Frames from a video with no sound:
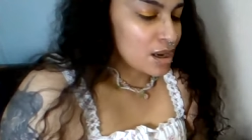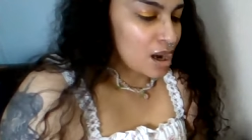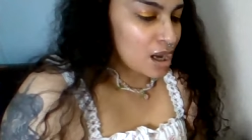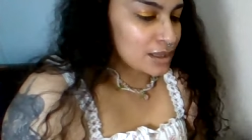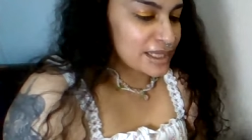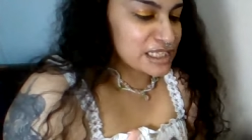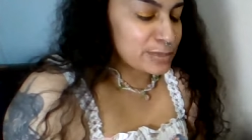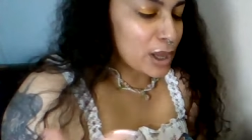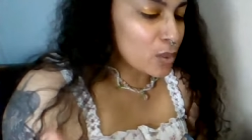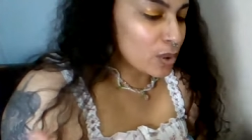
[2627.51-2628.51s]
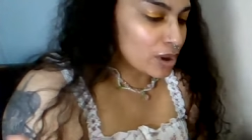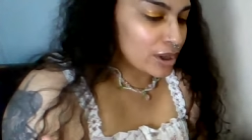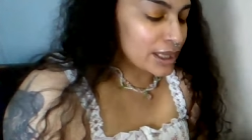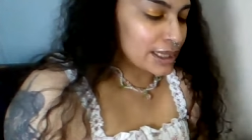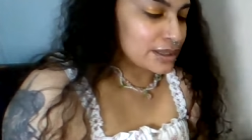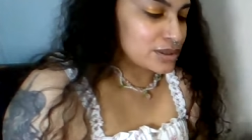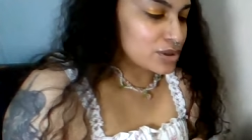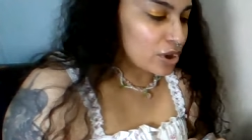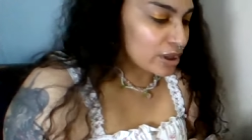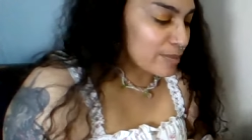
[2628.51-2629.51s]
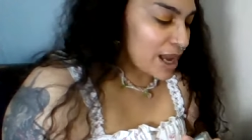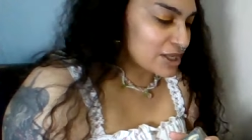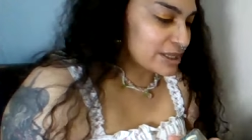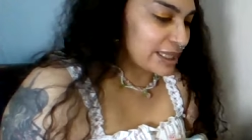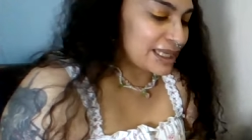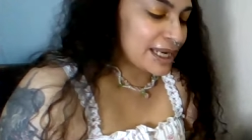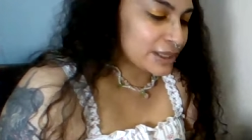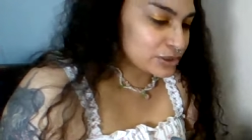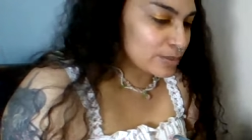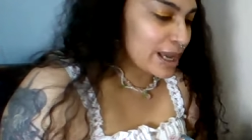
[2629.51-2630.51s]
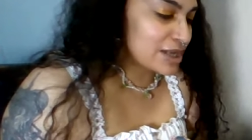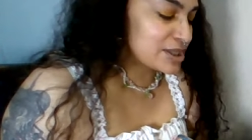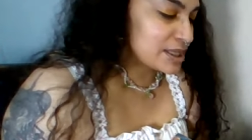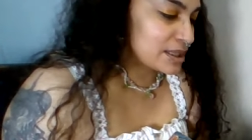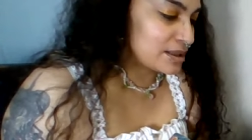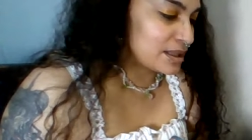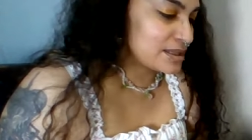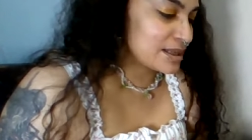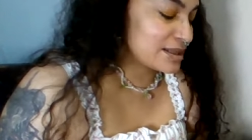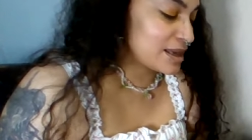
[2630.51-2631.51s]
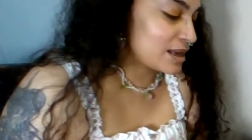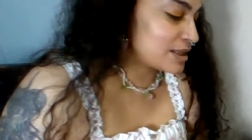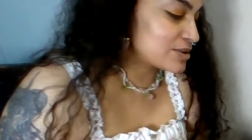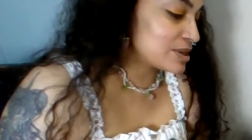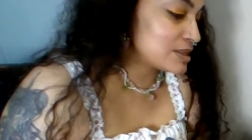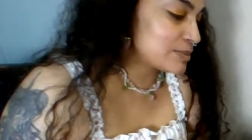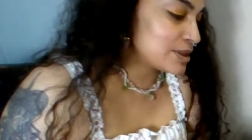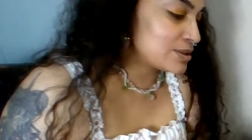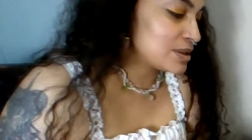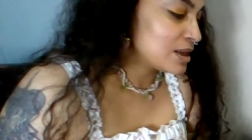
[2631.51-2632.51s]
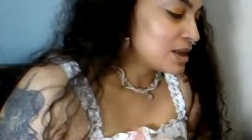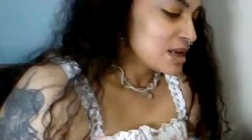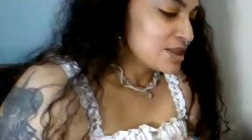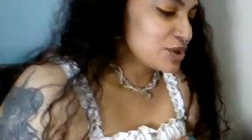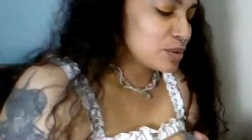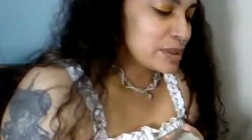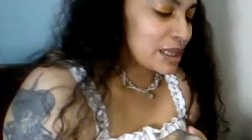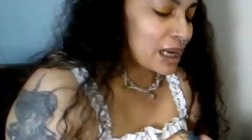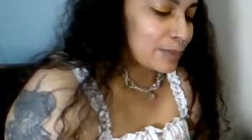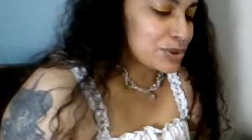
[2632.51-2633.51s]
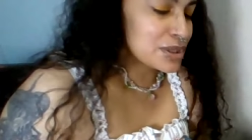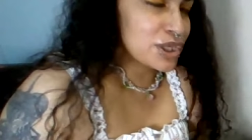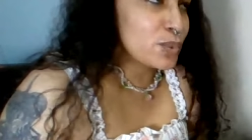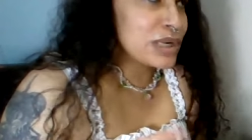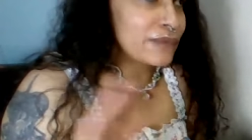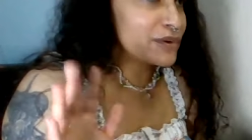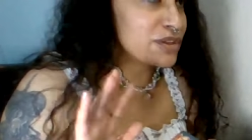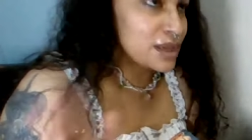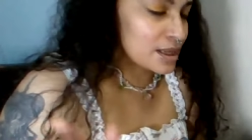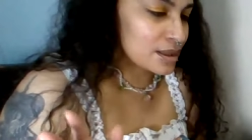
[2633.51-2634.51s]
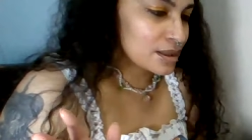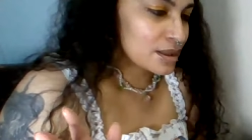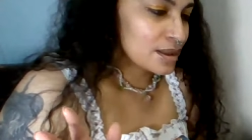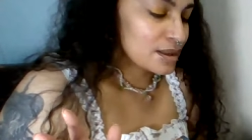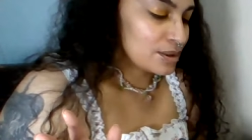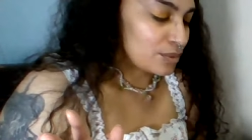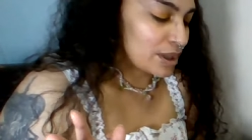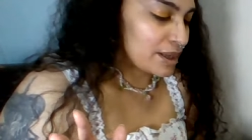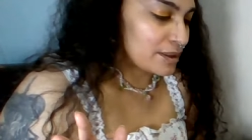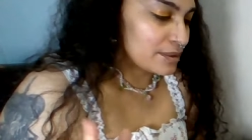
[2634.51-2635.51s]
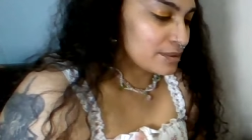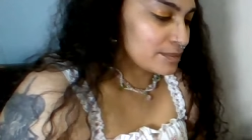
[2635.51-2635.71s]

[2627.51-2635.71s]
uh, like spell work and dark magic and candle magic and things like that. That's crazy because this would be the kind of person that you would never think, right?